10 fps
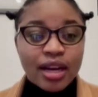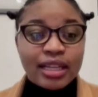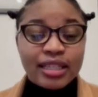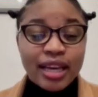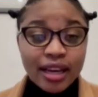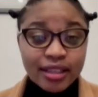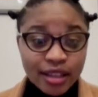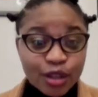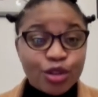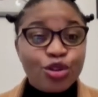
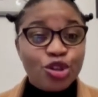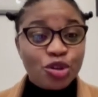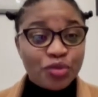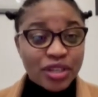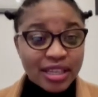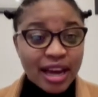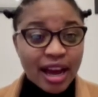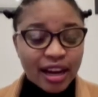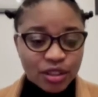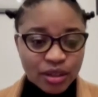Yes, social media
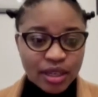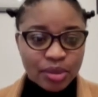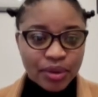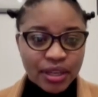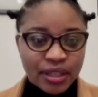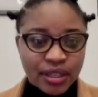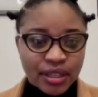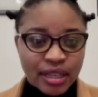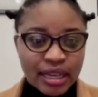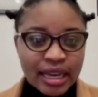actually
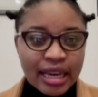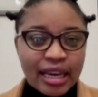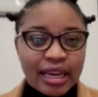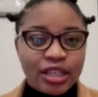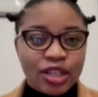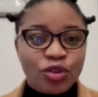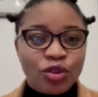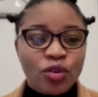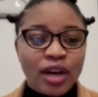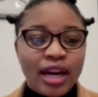pays. And if you
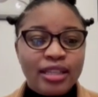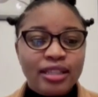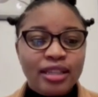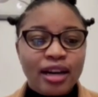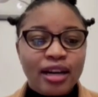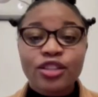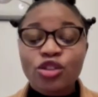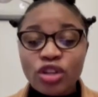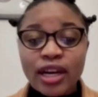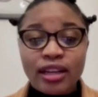look at his
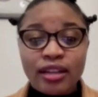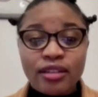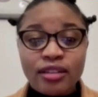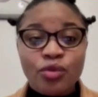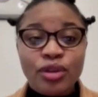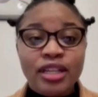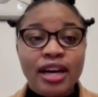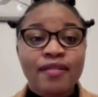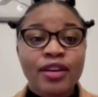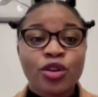channels, they really
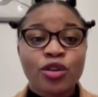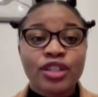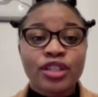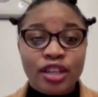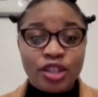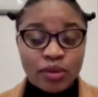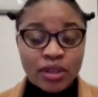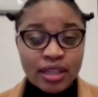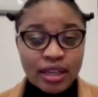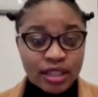have a lot of
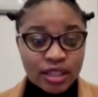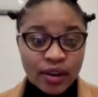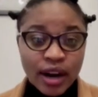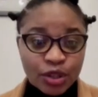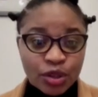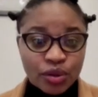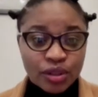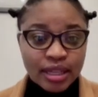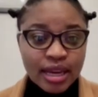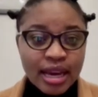engagements and
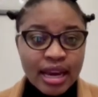interactions.